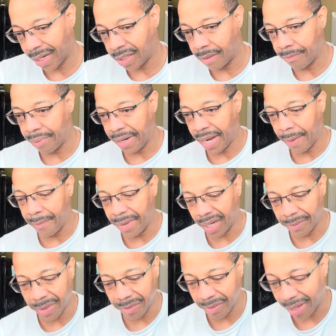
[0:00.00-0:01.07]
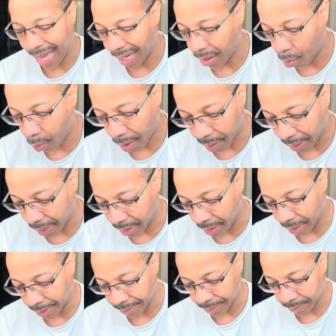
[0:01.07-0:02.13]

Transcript: the bare minimum. I don't work like that.